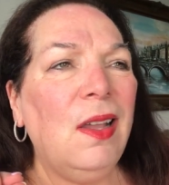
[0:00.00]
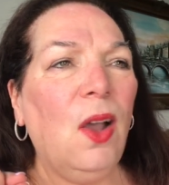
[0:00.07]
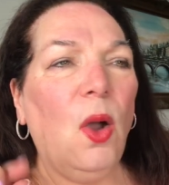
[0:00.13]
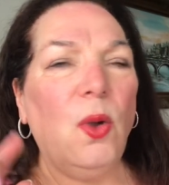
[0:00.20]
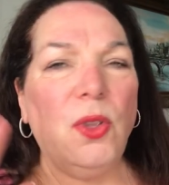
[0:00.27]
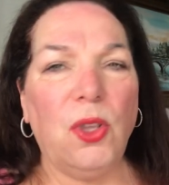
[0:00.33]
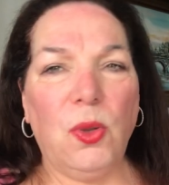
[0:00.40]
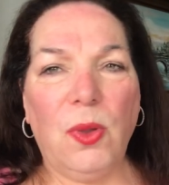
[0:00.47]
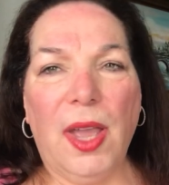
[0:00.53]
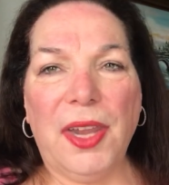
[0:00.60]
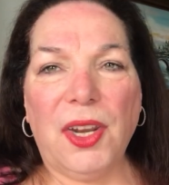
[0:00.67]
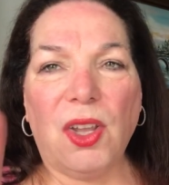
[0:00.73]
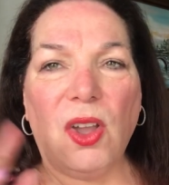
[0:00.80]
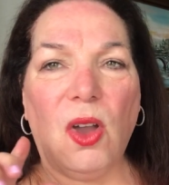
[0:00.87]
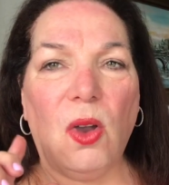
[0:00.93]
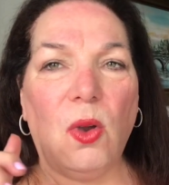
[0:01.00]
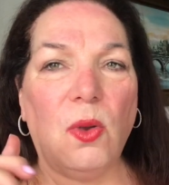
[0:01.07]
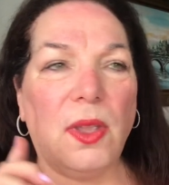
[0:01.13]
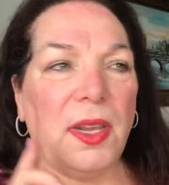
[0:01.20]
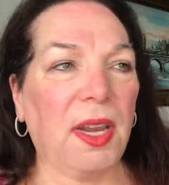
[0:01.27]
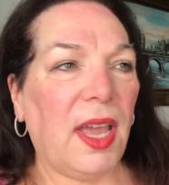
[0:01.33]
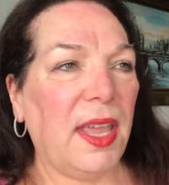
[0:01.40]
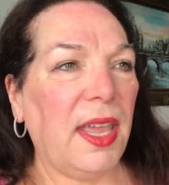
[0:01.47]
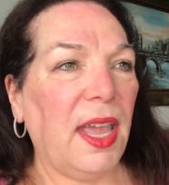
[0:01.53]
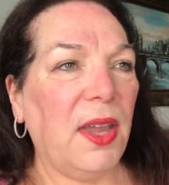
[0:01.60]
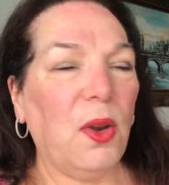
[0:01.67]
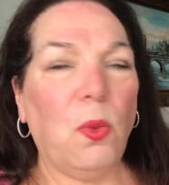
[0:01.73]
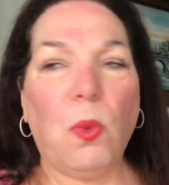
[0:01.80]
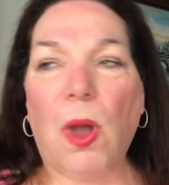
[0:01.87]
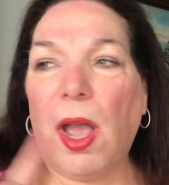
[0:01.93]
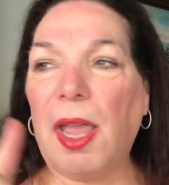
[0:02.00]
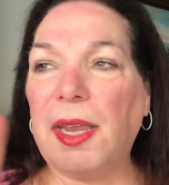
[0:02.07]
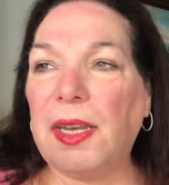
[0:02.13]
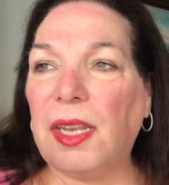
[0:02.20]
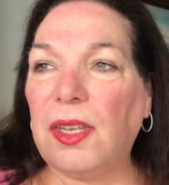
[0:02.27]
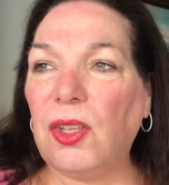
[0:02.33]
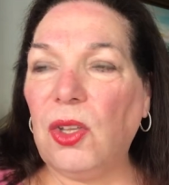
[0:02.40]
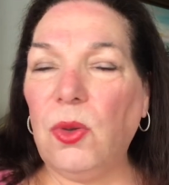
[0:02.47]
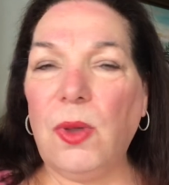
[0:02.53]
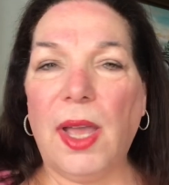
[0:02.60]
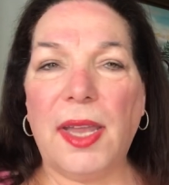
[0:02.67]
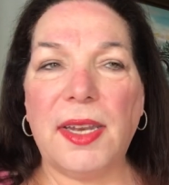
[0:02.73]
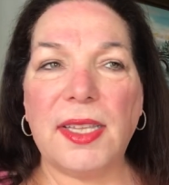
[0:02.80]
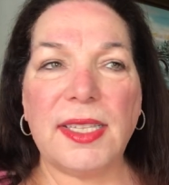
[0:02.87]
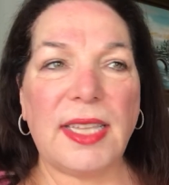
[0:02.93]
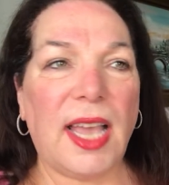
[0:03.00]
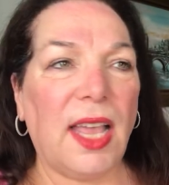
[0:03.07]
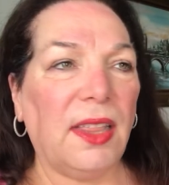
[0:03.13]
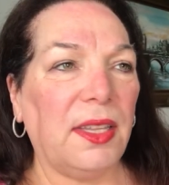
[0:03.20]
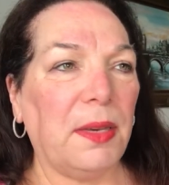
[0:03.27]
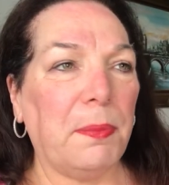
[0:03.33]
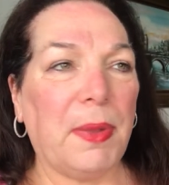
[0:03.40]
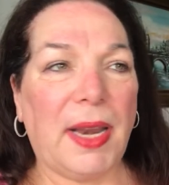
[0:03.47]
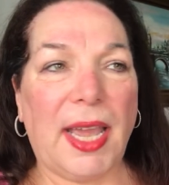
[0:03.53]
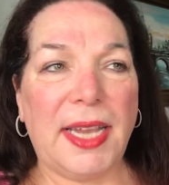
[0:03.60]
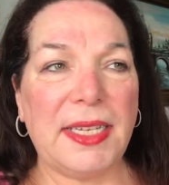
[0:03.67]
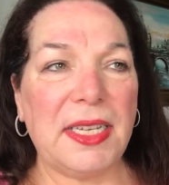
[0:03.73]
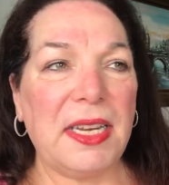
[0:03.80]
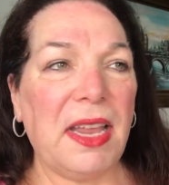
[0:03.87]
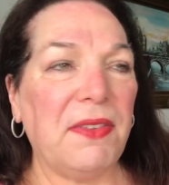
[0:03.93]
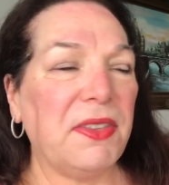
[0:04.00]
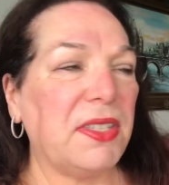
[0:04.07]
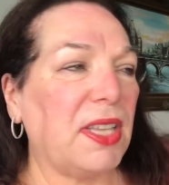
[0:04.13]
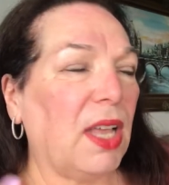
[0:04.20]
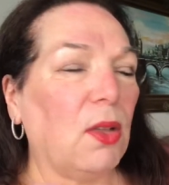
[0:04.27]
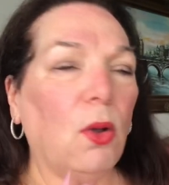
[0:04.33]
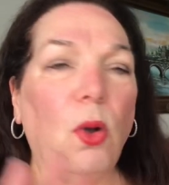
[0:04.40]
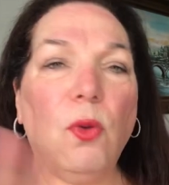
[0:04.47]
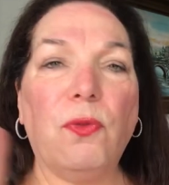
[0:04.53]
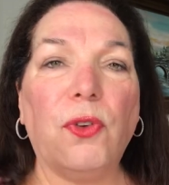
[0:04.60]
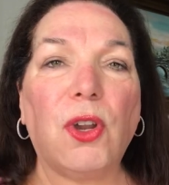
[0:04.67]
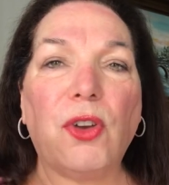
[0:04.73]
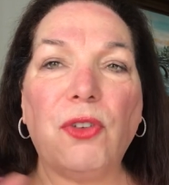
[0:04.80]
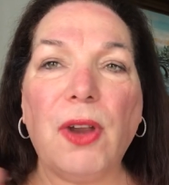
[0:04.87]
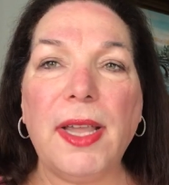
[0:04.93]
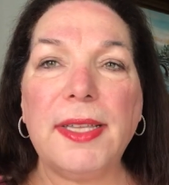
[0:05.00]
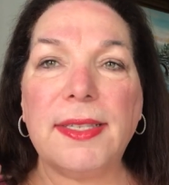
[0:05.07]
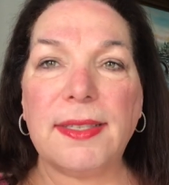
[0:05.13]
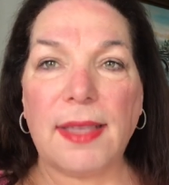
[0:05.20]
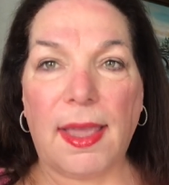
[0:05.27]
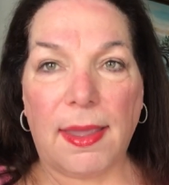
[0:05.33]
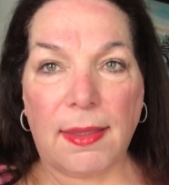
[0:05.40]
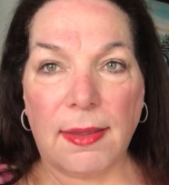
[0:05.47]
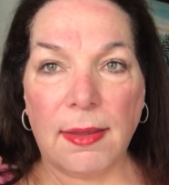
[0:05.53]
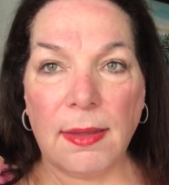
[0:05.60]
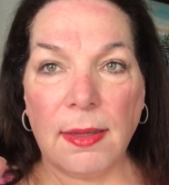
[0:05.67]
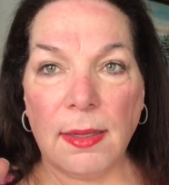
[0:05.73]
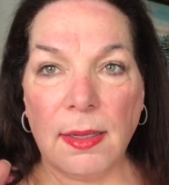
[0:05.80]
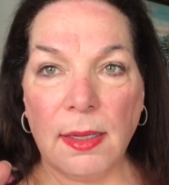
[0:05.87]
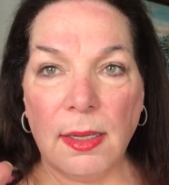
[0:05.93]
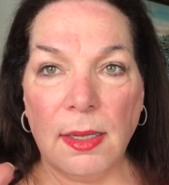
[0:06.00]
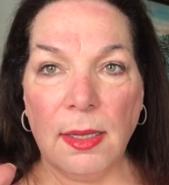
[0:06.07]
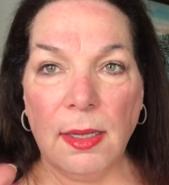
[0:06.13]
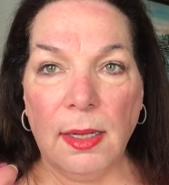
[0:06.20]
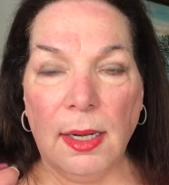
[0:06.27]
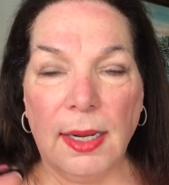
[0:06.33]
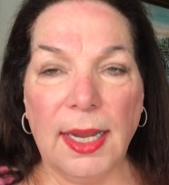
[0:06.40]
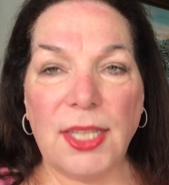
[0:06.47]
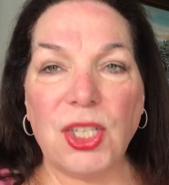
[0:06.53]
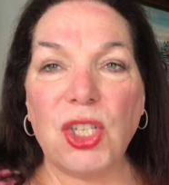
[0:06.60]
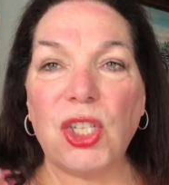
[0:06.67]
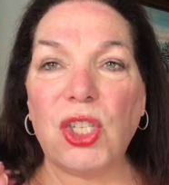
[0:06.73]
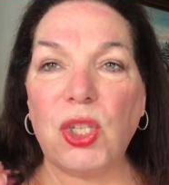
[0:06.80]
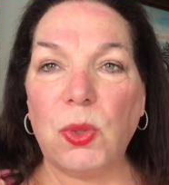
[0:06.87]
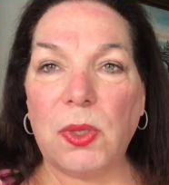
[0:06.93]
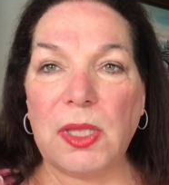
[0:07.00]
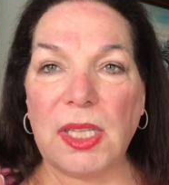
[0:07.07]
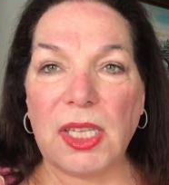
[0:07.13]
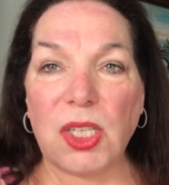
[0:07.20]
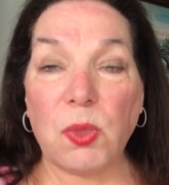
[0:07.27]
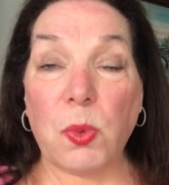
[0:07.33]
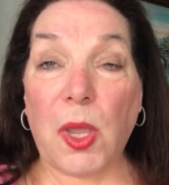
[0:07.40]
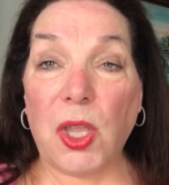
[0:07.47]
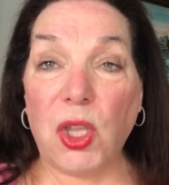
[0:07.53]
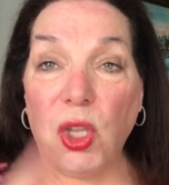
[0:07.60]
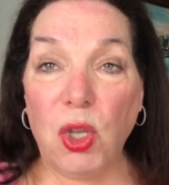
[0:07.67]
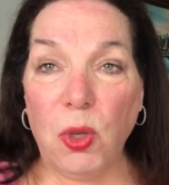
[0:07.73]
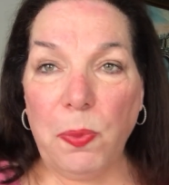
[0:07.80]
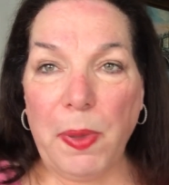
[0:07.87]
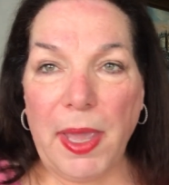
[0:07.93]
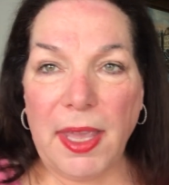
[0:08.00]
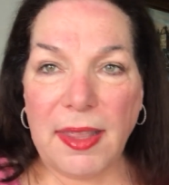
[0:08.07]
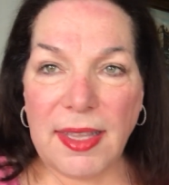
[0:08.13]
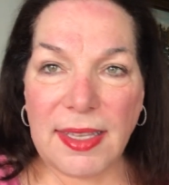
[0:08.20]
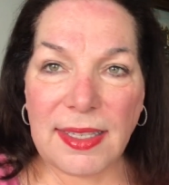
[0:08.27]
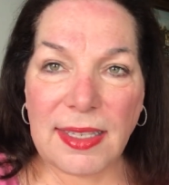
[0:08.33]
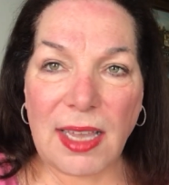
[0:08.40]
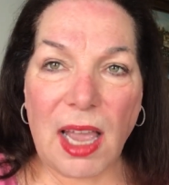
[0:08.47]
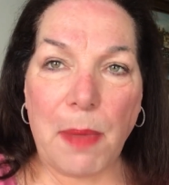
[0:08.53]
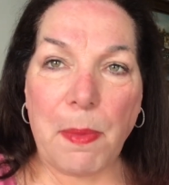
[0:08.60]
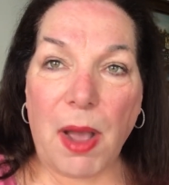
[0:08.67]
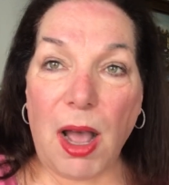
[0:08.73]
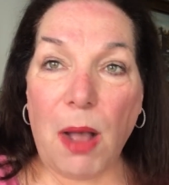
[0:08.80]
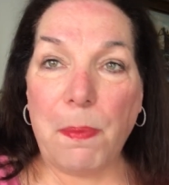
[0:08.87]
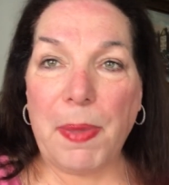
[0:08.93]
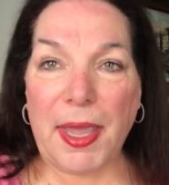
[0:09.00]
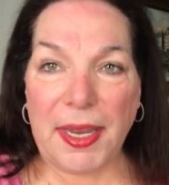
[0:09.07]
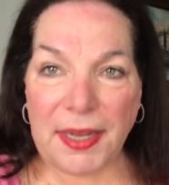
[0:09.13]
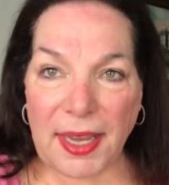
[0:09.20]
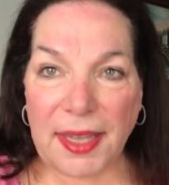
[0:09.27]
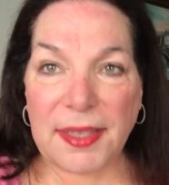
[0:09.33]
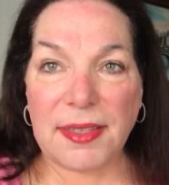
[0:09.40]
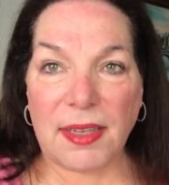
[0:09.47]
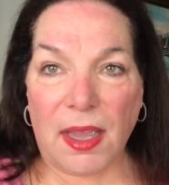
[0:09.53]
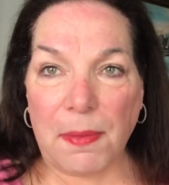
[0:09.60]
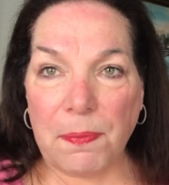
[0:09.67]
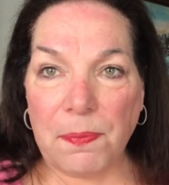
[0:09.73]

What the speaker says: Oh, you had a Coke and I had a wine and you had a salad, but I didn't have a salad. Oh, for Christ's sake. Let's just do it this way. You pay this time, I'll pay next time.